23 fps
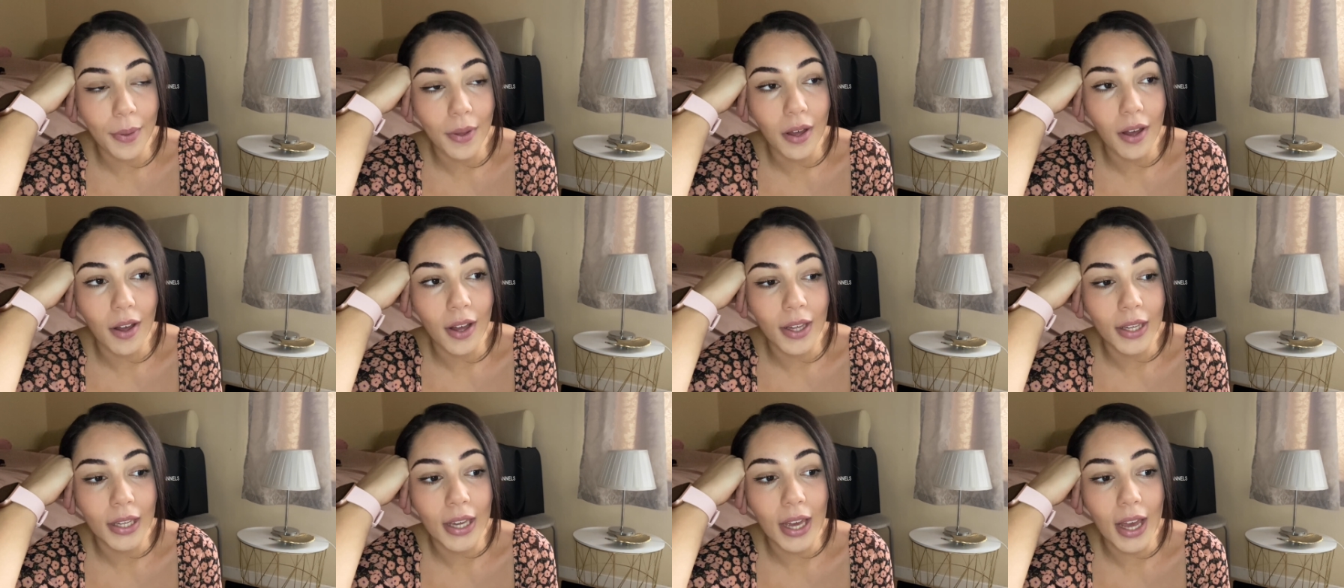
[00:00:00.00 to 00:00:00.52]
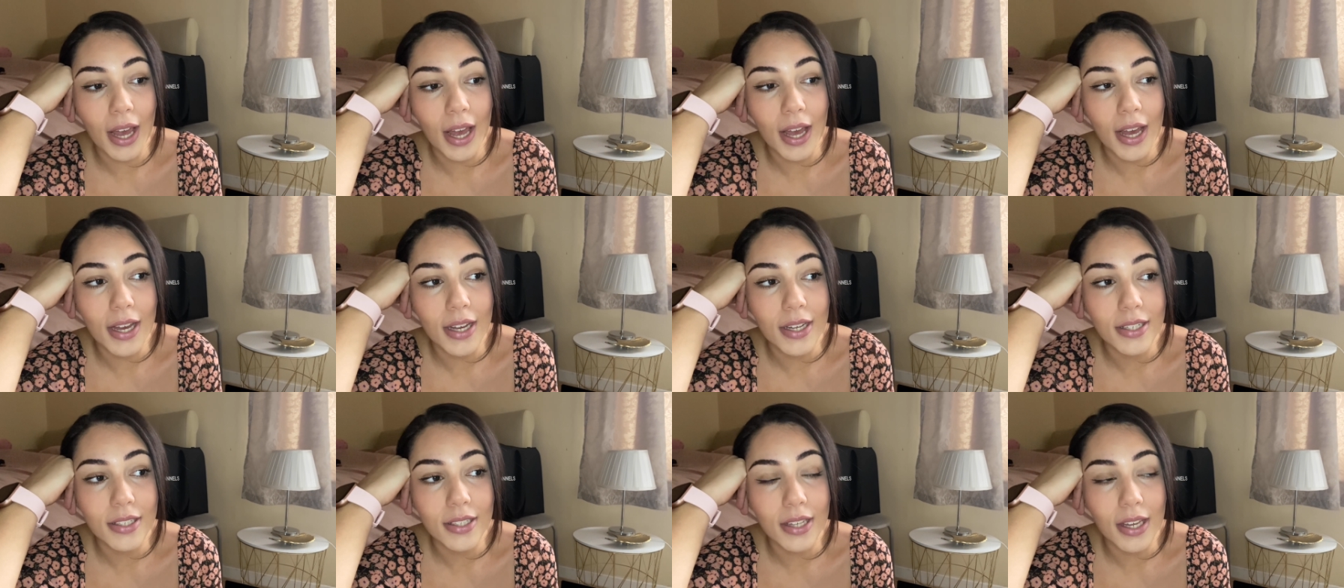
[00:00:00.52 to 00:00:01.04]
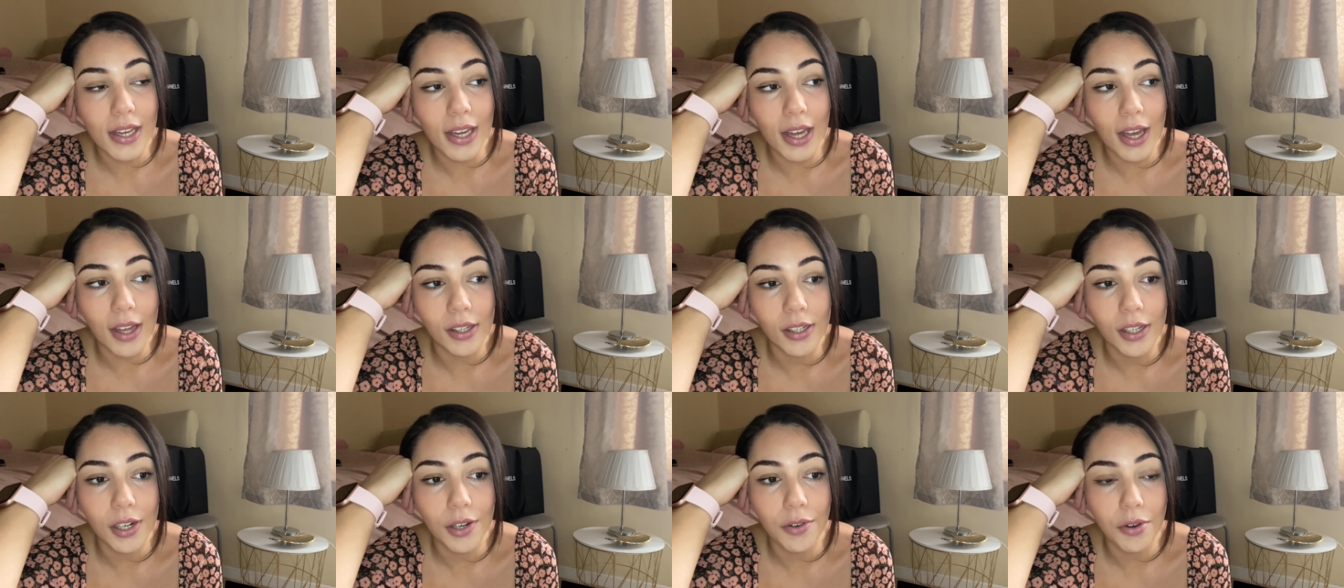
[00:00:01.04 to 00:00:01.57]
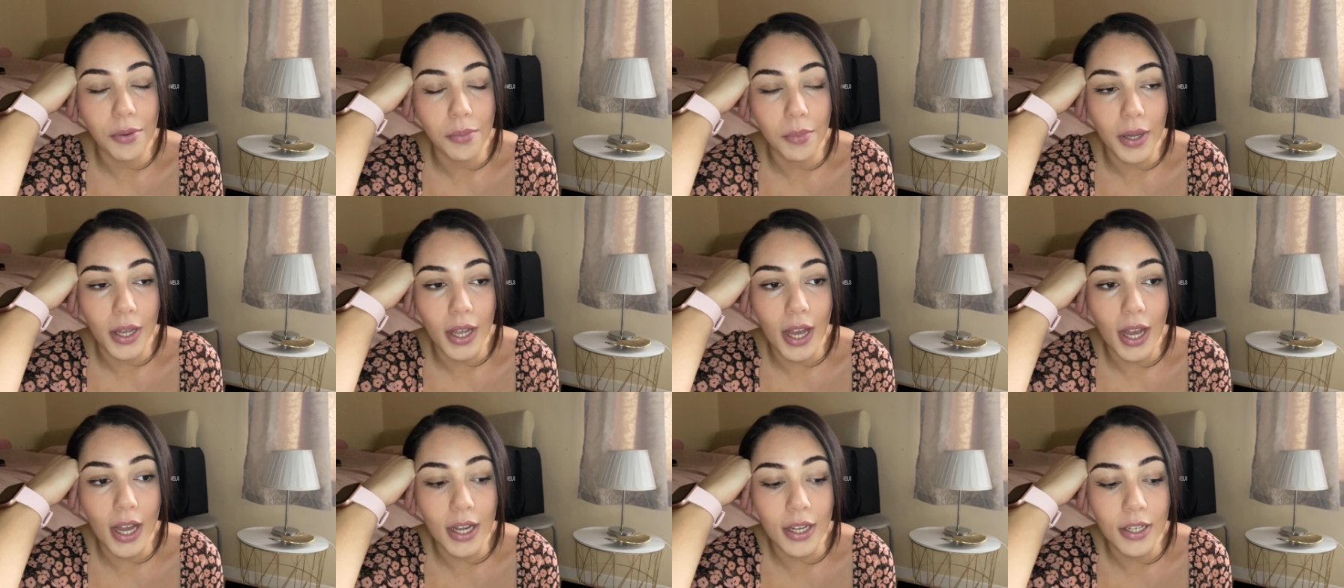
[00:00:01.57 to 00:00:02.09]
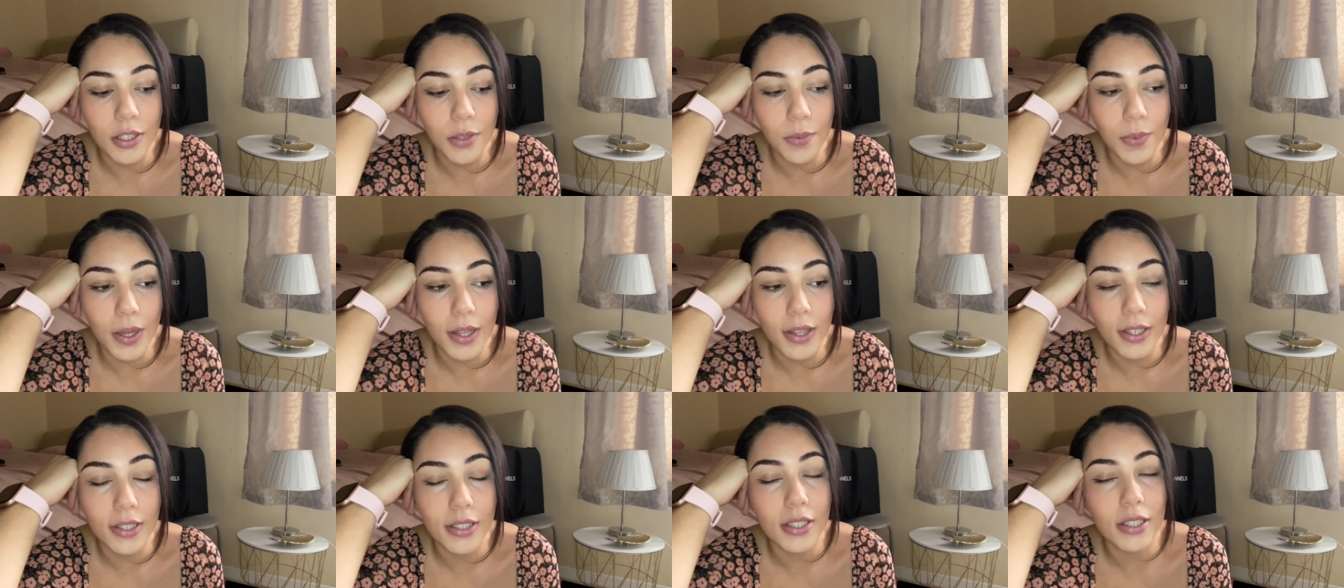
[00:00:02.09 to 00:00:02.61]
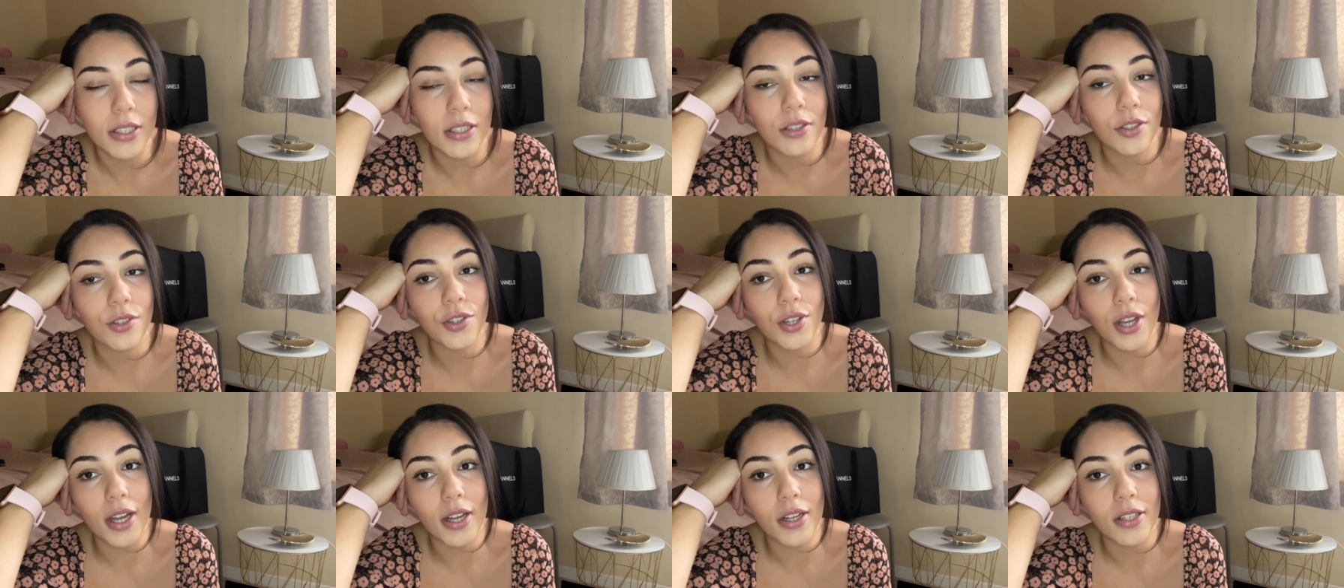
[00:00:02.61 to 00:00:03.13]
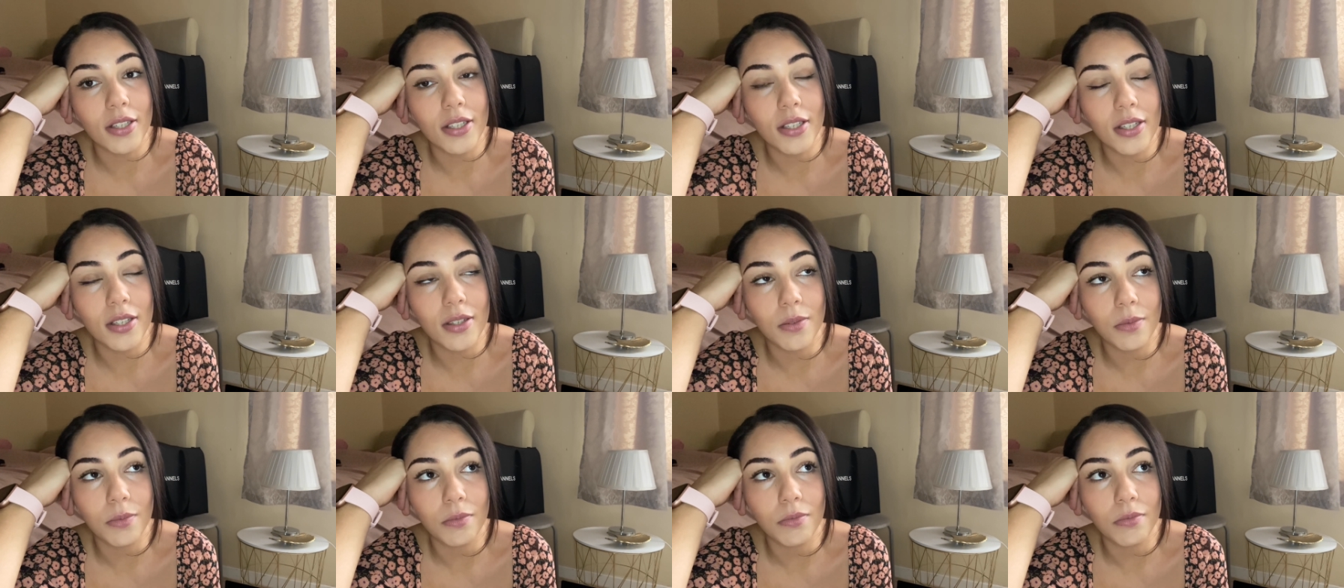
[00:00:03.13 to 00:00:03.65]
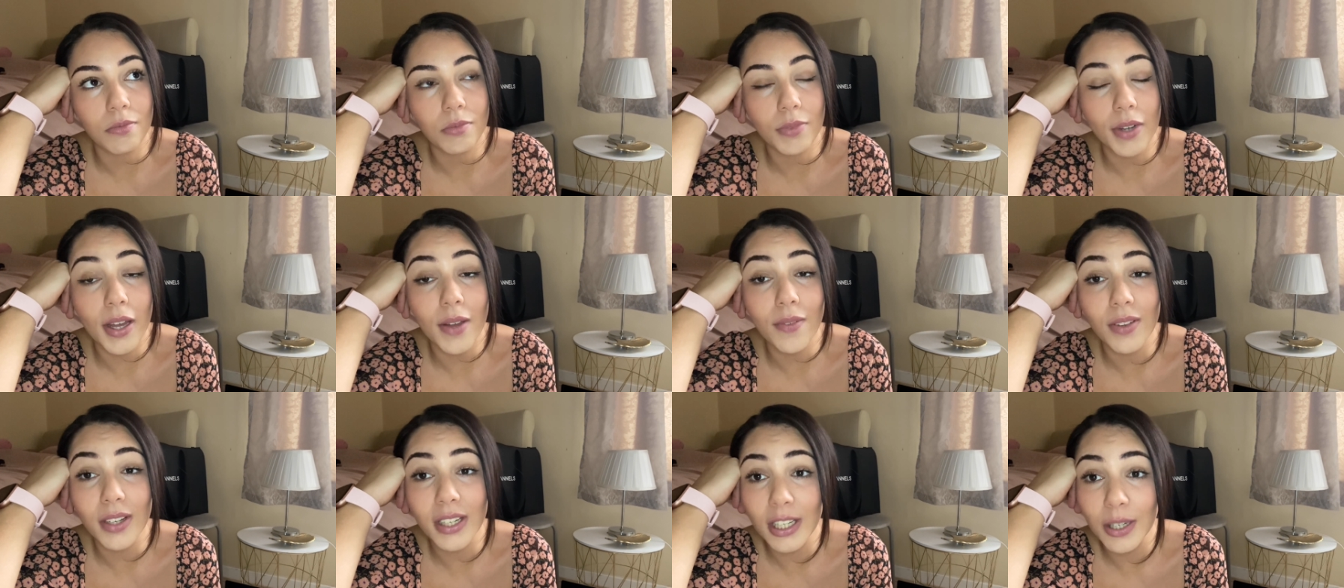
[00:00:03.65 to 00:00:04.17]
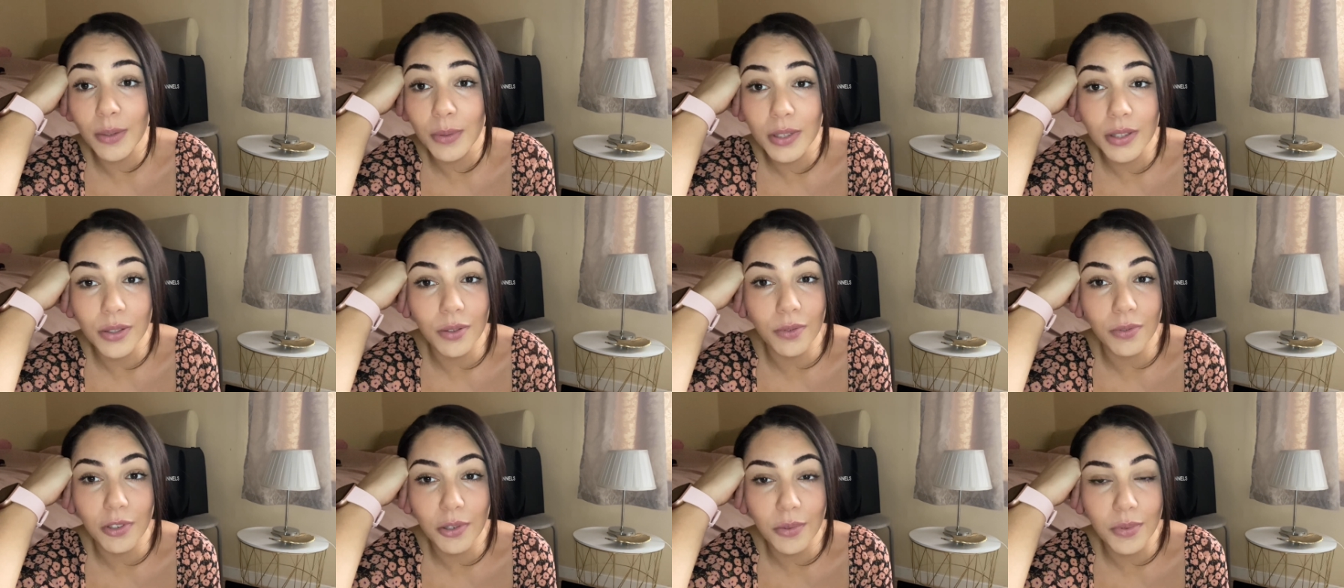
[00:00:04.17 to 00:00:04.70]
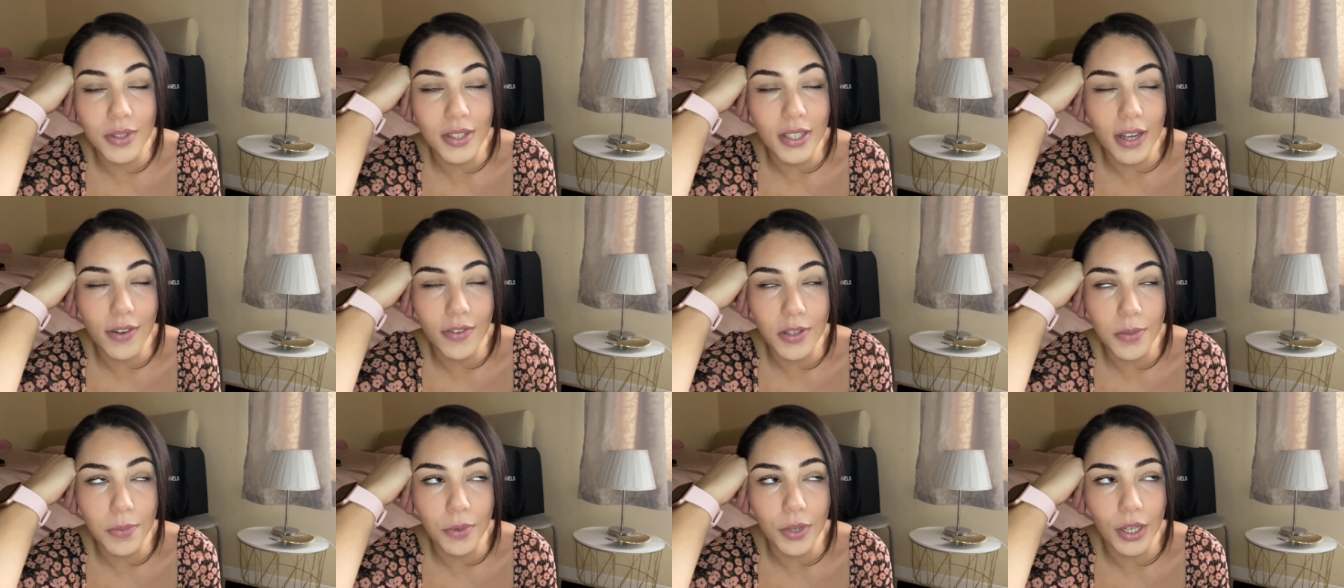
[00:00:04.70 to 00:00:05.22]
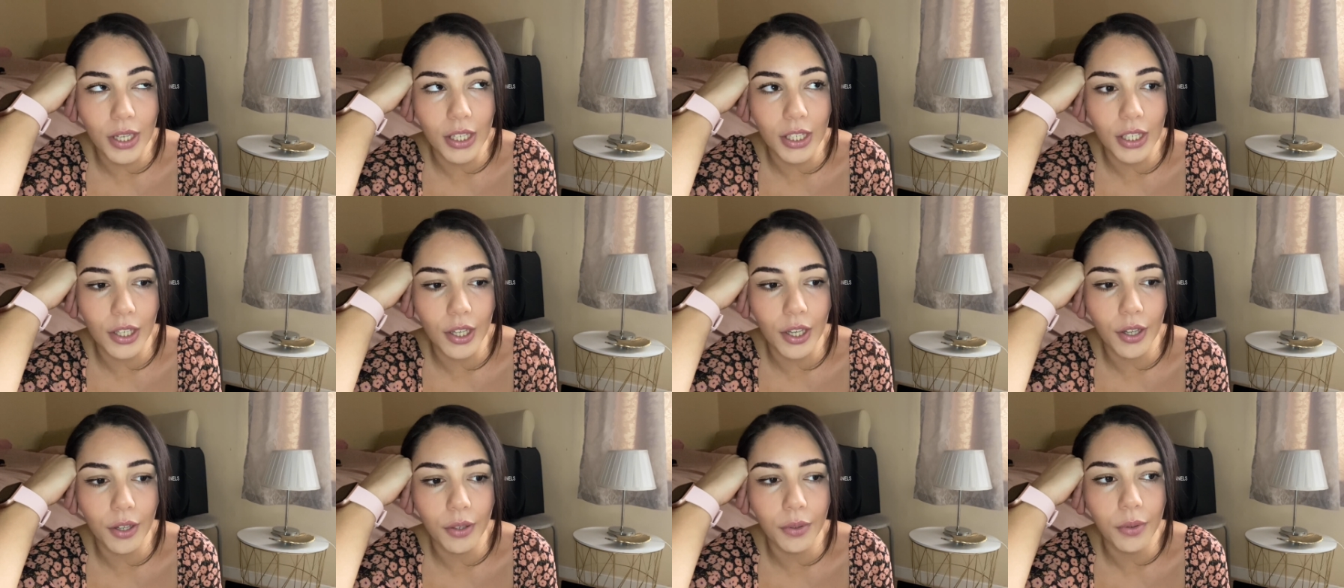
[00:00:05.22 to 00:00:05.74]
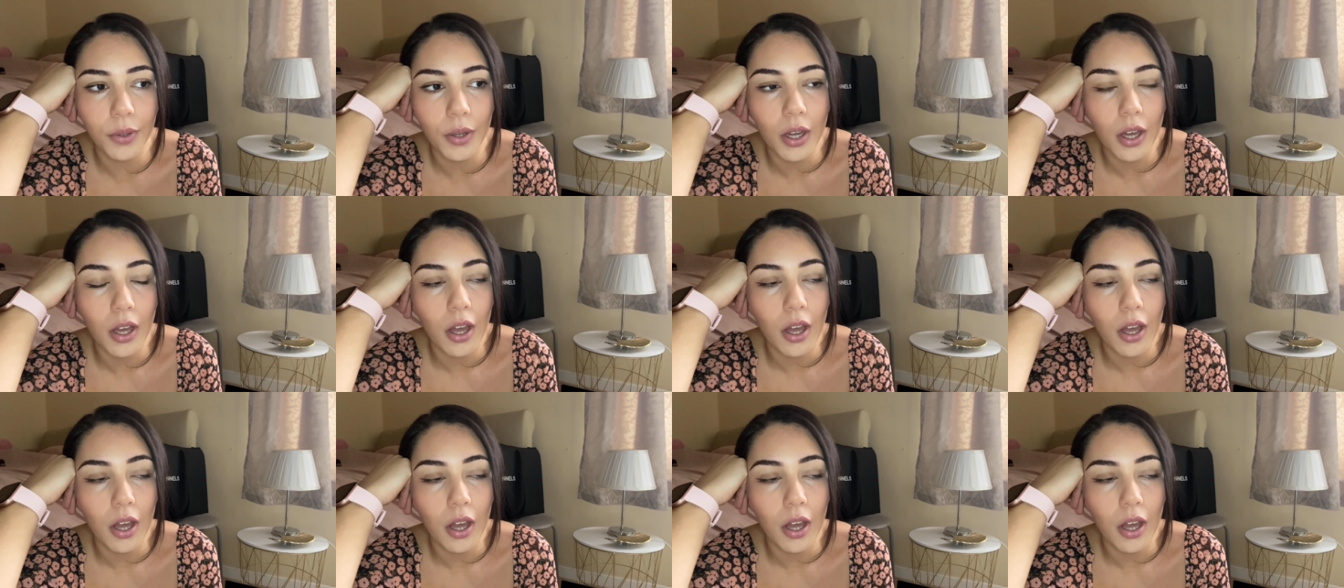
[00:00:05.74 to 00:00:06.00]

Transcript: I had a cannula in my hand where they did inject whatever liquids or fluids they have to put in you,